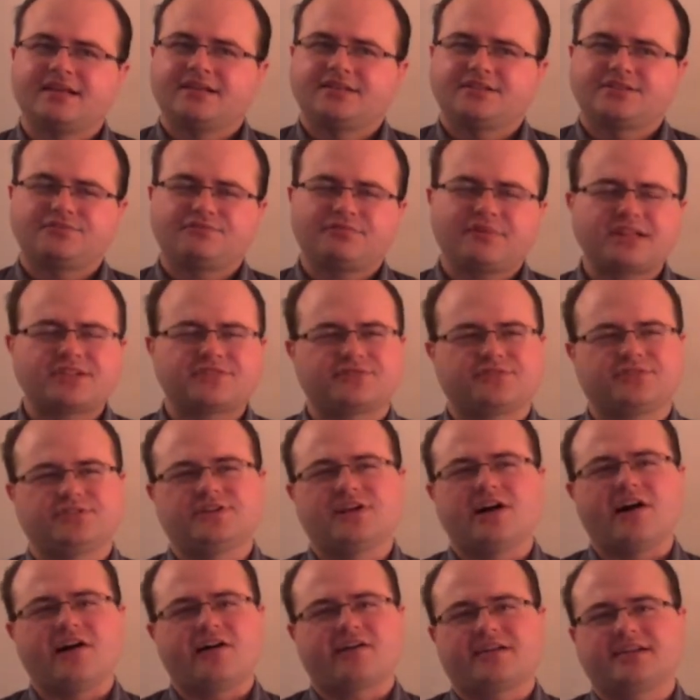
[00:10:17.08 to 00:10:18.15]
To Richard
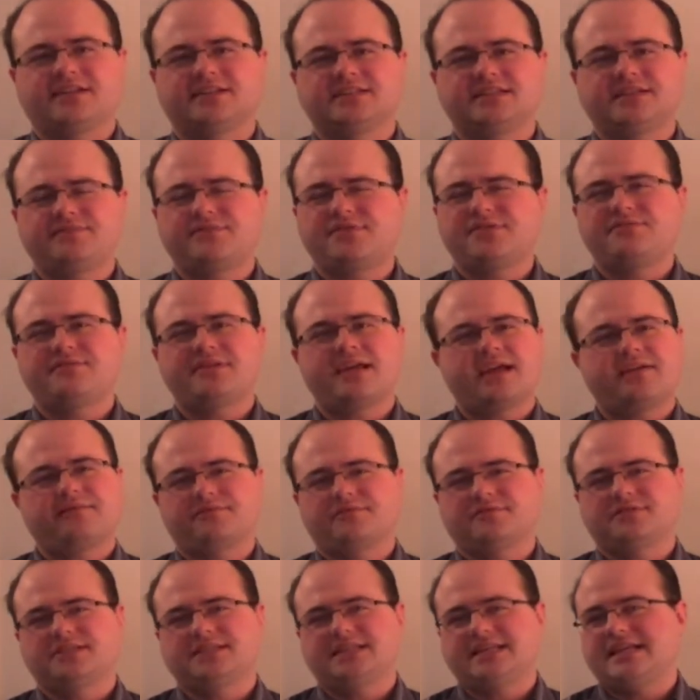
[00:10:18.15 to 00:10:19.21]
Dawkins, if you
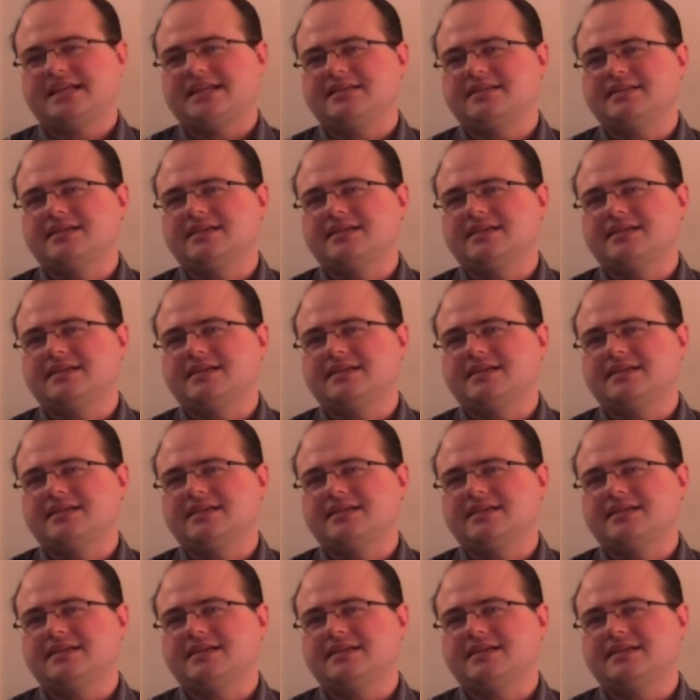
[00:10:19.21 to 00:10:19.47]
ever see